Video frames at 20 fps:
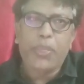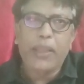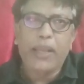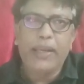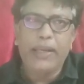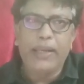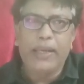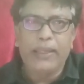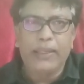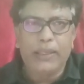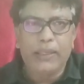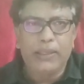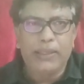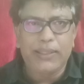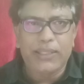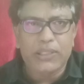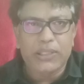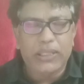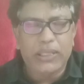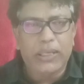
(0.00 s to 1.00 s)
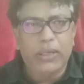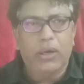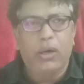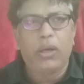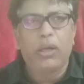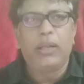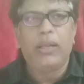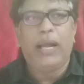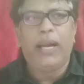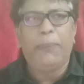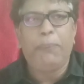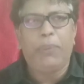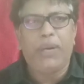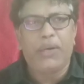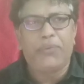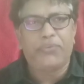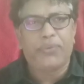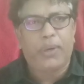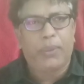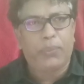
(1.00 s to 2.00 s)
here in this online
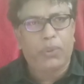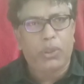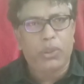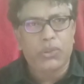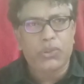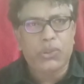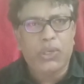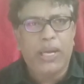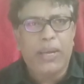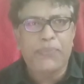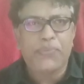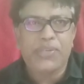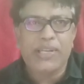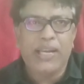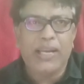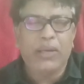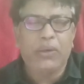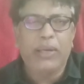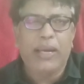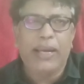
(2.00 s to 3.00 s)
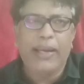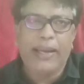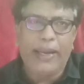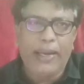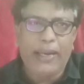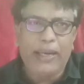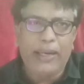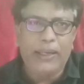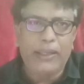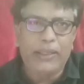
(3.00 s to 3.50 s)
platform also, I am saying again,